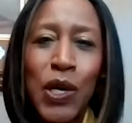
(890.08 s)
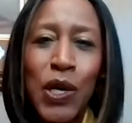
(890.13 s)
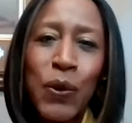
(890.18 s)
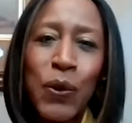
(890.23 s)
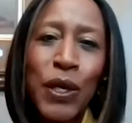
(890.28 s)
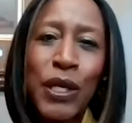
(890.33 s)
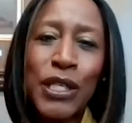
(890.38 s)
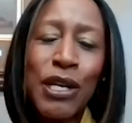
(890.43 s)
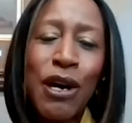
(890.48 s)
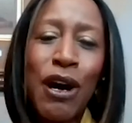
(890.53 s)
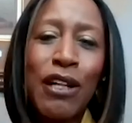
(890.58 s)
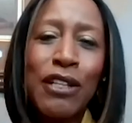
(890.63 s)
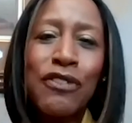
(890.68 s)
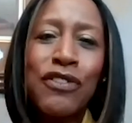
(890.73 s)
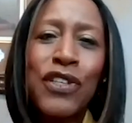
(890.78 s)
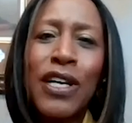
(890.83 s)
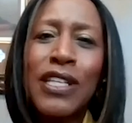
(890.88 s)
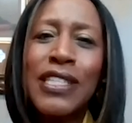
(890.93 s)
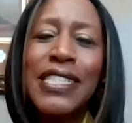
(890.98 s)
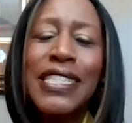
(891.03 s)
And don't worry,
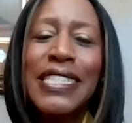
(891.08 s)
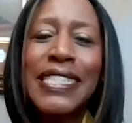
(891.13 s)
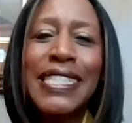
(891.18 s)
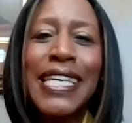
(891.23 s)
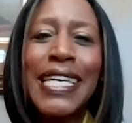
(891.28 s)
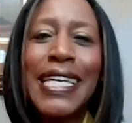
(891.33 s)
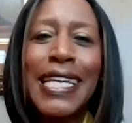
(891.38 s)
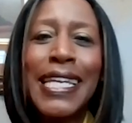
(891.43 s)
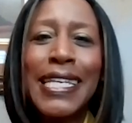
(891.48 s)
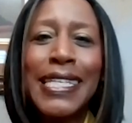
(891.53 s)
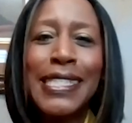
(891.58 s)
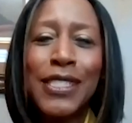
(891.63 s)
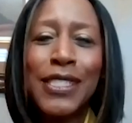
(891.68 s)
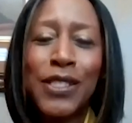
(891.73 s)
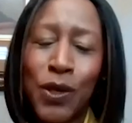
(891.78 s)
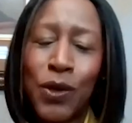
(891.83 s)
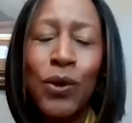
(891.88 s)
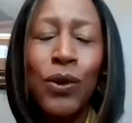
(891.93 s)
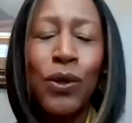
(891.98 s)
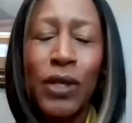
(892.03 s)
y'all, if y'all didn't get
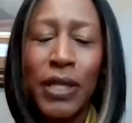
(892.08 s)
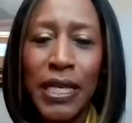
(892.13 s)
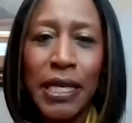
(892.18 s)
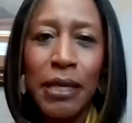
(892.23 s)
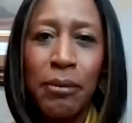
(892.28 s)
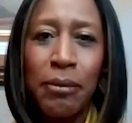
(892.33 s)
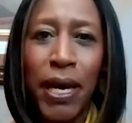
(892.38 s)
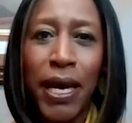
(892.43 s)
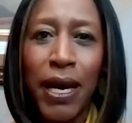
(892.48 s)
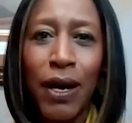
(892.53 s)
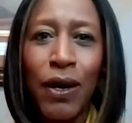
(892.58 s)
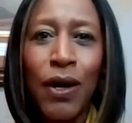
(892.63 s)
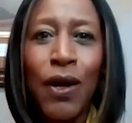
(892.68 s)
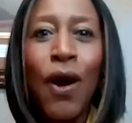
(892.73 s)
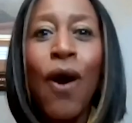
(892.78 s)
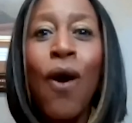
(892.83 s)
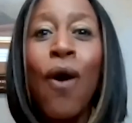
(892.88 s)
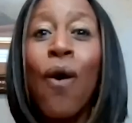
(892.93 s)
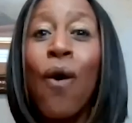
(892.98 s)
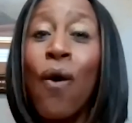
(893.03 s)
his cool
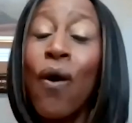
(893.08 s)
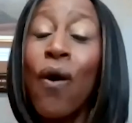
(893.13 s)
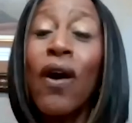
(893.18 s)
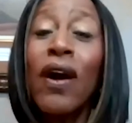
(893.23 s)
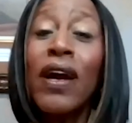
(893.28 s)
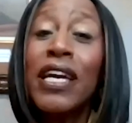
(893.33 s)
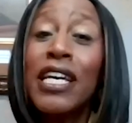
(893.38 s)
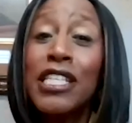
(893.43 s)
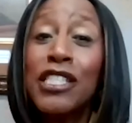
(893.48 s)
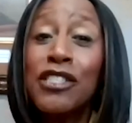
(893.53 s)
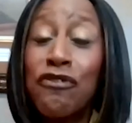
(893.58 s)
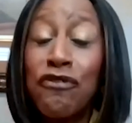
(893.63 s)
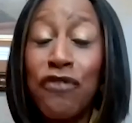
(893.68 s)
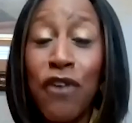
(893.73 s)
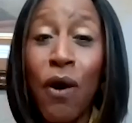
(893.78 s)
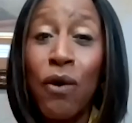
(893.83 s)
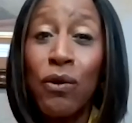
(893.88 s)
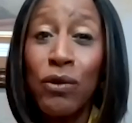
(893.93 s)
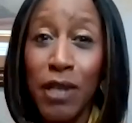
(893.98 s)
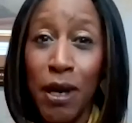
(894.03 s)
email or his
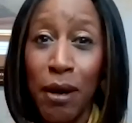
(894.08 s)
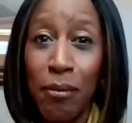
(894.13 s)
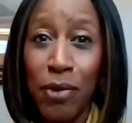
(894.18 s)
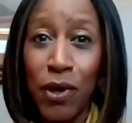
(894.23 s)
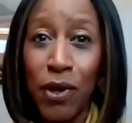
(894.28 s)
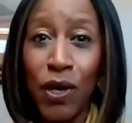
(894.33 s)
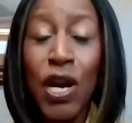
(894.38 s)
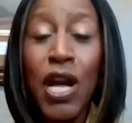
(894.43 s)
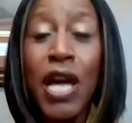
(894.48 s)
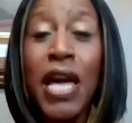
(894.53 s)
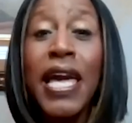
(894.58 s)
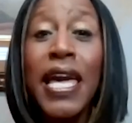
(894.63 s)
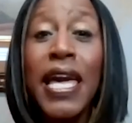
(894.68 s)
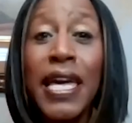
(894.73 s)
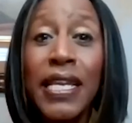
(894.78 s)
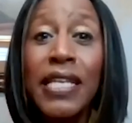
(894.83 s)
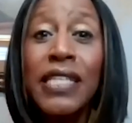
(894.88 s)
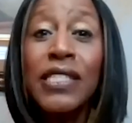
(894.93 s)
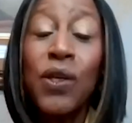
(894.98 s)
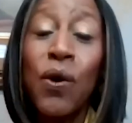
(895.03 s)
phone number,
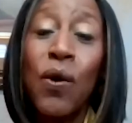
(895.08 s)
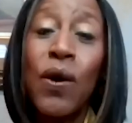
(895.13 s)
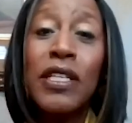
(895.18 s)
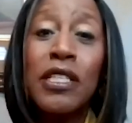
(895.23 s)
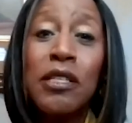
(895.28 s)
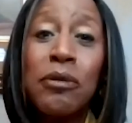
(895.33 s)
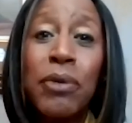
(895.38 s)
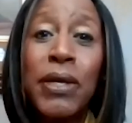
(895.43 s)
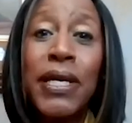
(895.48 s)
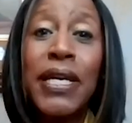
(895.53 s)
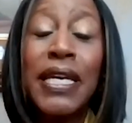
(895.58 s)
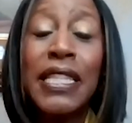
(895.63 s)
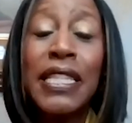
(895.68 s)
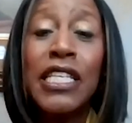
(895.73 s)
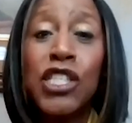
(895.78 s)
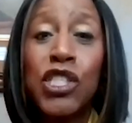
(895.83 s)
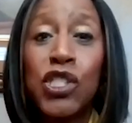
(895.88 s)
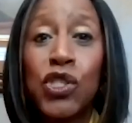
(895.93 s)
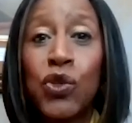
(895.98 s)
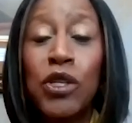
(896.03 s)
It is going to be
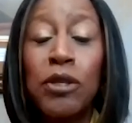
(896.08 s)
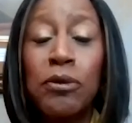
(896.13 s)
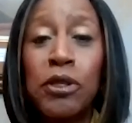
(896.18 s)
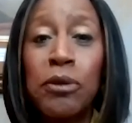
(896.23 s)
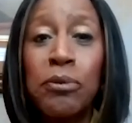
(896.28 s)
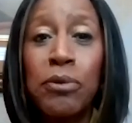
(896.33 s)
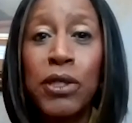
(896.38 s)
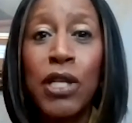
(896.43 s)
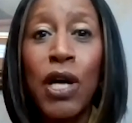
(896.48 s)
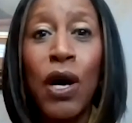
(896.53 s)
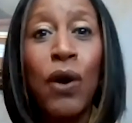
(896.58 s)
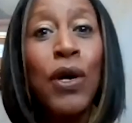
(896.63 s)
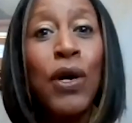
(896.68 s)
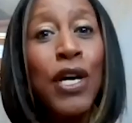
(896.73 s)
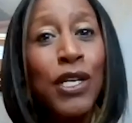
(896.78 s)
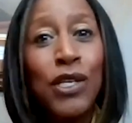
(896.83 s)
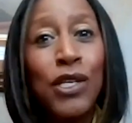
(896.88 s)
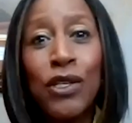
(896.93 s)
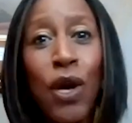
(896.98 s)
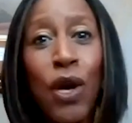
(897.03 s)
in the description
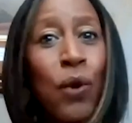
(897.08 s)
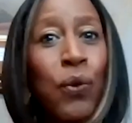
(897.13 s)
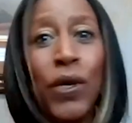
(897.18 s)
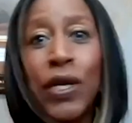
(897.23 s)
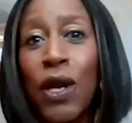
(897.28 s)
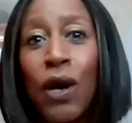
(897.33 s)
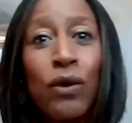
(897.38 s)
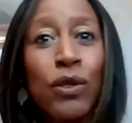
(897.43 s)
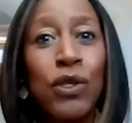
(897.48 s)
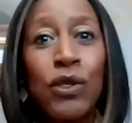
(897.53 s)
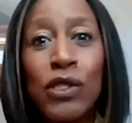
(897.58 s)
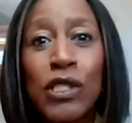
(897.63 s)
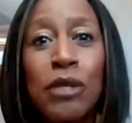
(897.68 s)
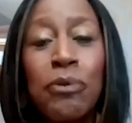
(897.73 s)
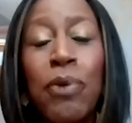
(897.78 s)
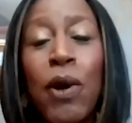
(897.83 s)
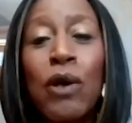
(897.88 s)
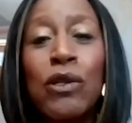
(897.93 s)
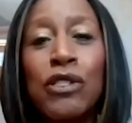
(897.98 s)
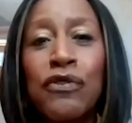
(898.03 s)
below. You know, we don't
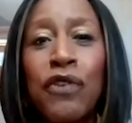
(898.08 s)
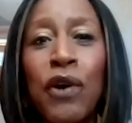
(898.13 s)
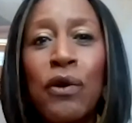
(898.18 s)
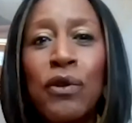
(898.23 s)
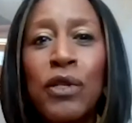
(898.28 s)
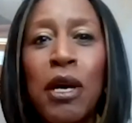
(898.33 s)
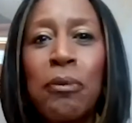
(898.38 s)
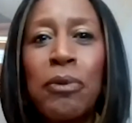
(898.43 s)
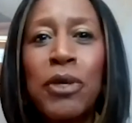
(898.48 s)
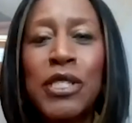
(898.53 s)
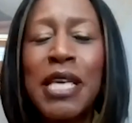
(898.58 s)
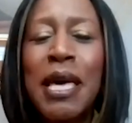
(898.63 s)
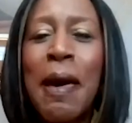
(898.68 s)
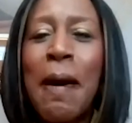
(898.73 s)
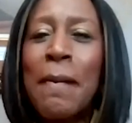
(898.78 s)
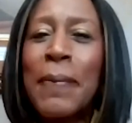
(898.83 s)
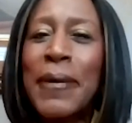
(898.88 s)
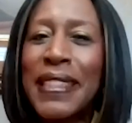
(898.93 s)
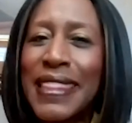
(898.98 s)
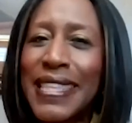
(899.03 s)
usually post phone numbers,
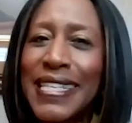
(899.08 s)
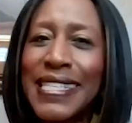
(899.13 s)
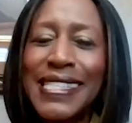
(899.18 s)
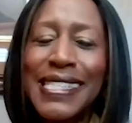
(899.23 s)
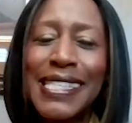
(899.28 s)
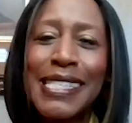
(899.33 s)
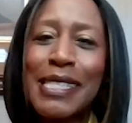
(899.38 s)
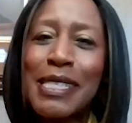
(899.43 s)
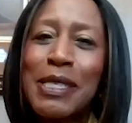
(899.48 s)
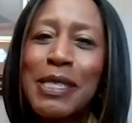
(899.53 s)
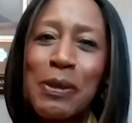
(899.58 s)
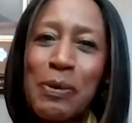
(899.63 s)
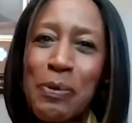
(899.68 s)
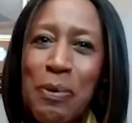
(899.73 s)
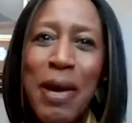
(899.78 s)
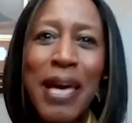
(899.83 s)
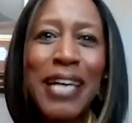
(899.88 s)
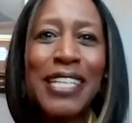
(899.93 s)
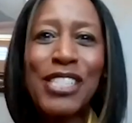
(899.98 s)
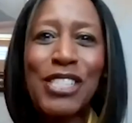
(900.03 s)
but this is a
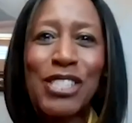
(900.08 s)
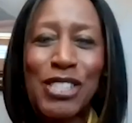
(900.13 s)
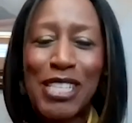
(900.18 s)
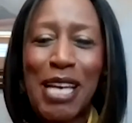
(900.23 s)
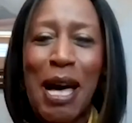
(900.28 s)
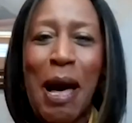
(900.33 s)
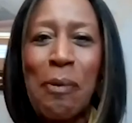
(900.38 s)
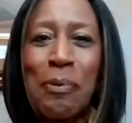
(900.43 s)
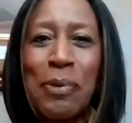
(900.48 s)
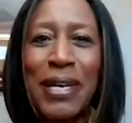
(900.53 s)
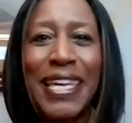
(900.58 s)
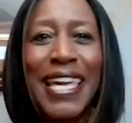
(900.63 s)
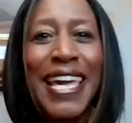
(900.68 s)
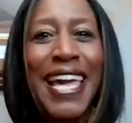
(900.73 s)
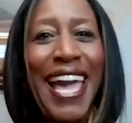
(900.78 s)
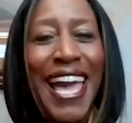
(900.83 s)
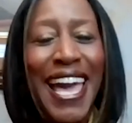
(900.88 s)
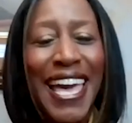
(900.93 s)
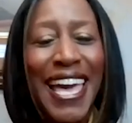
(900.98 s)
special topic.